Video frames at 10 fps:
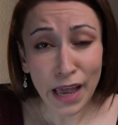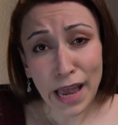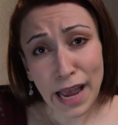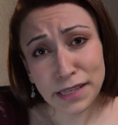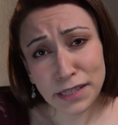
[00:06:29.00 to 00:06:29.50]

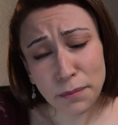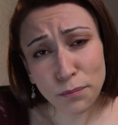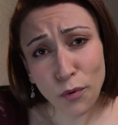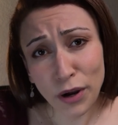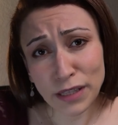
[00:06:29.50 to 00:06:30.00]
At some
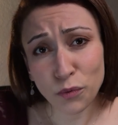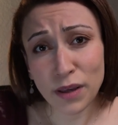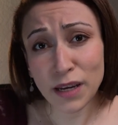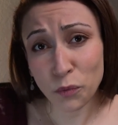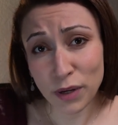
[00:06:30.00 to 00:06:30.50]
point,
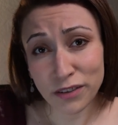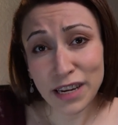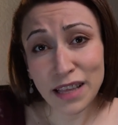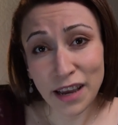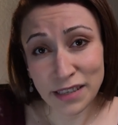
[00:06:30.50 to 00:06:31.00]
whether we
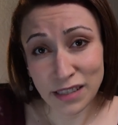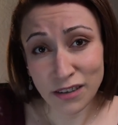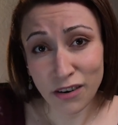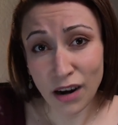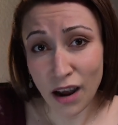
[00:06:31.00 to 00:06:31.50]
realize it
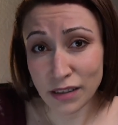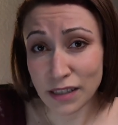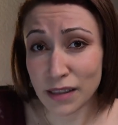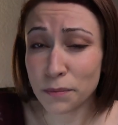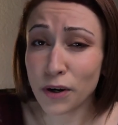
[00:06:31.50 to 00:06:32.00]
or not,
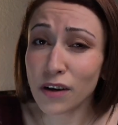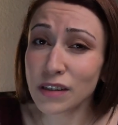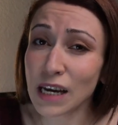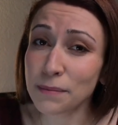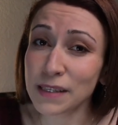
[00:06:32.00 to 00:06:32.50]
the
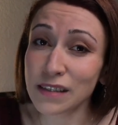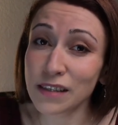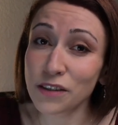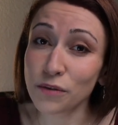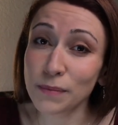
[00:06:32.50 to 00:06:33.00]
prototype ceases
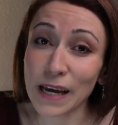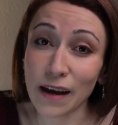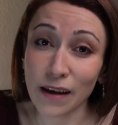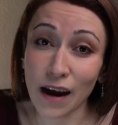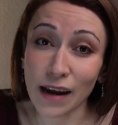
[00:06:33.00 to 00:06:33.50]
to be a
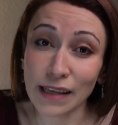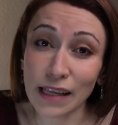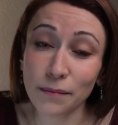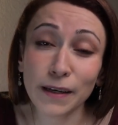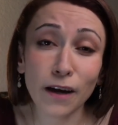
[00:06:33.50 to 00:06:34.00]
guide and
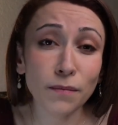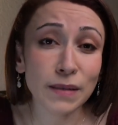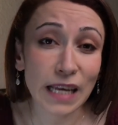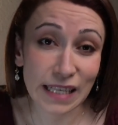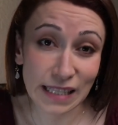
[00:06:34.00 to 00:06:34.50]
becomes
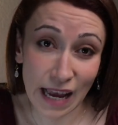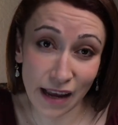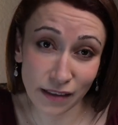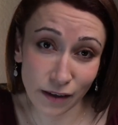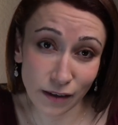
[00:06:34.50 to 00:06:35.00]
a
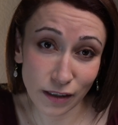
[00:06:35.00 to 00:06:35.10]
standard.